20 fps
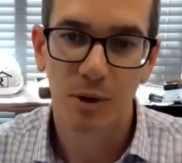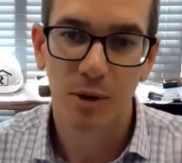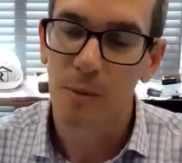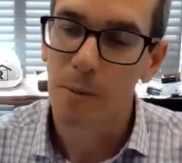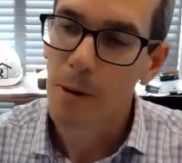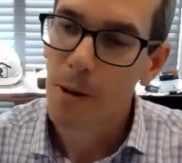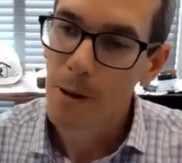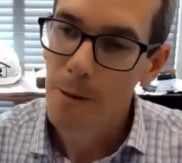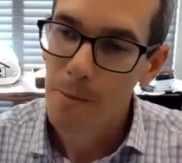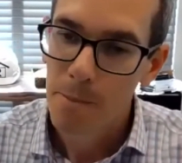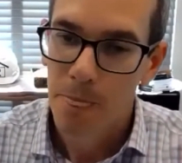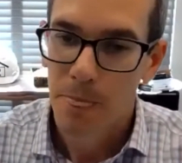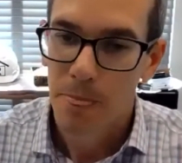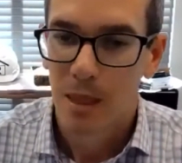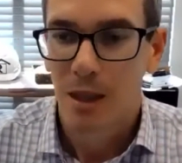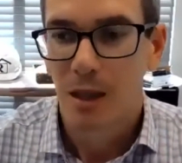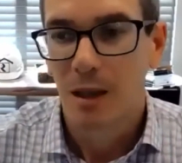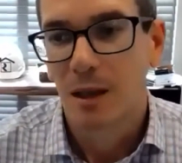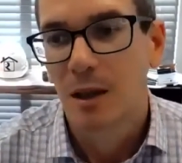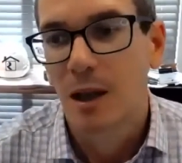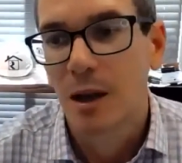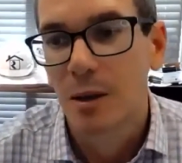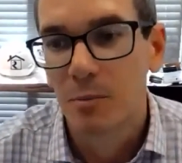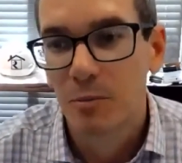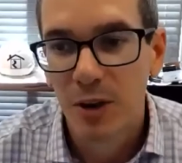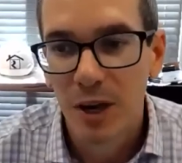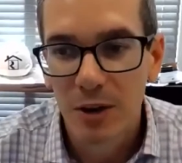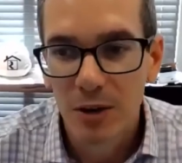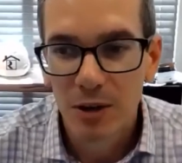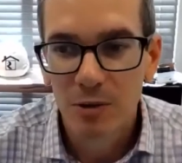But
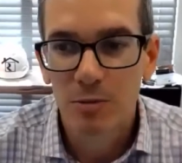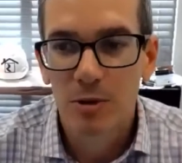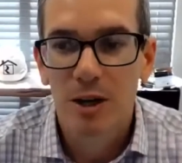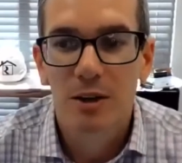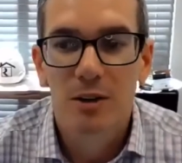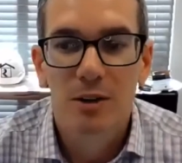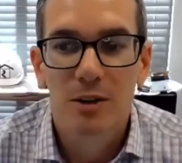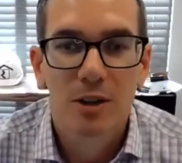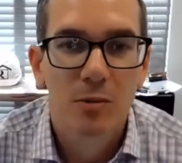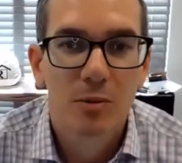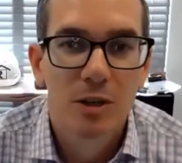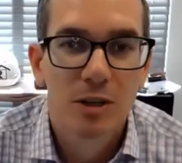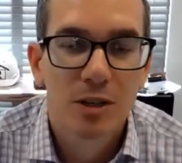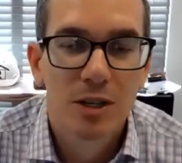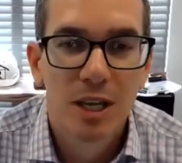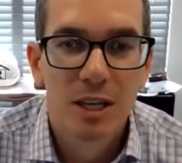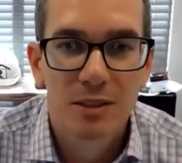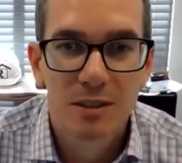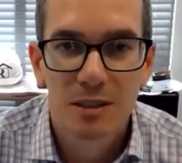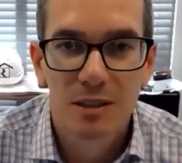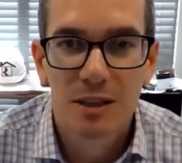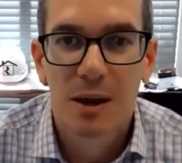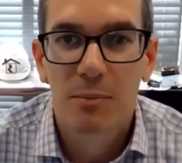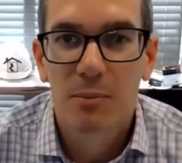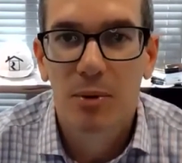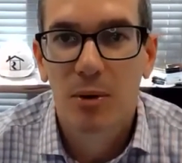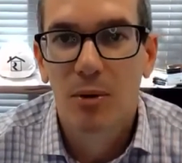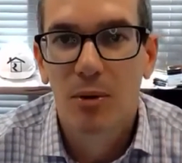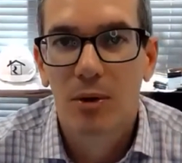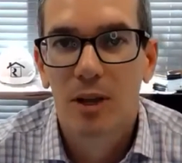very rarely when you get to
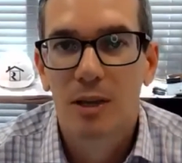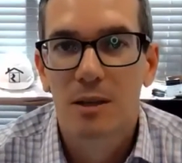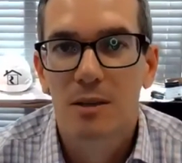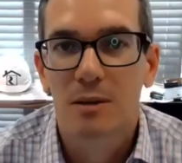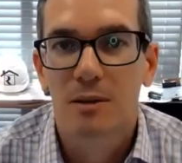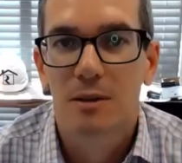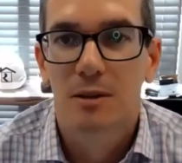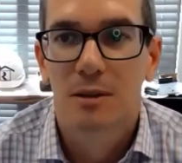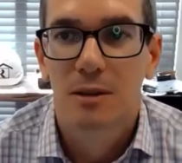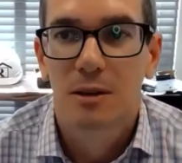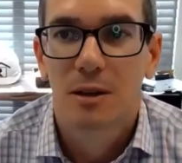that point,